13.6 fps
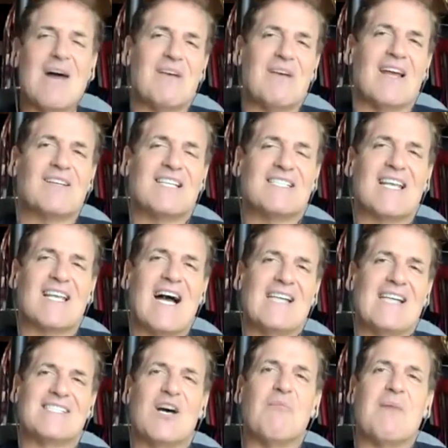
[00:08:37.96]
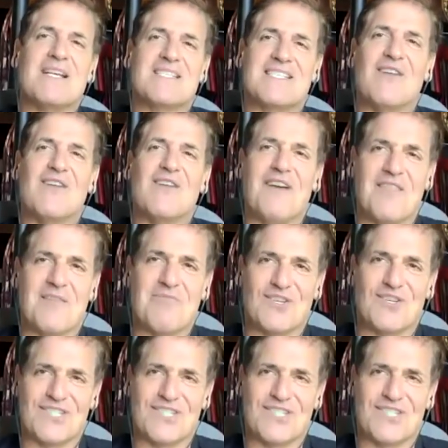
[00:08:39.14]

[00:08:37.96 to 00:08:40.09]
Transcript: Because I sell myself on the person,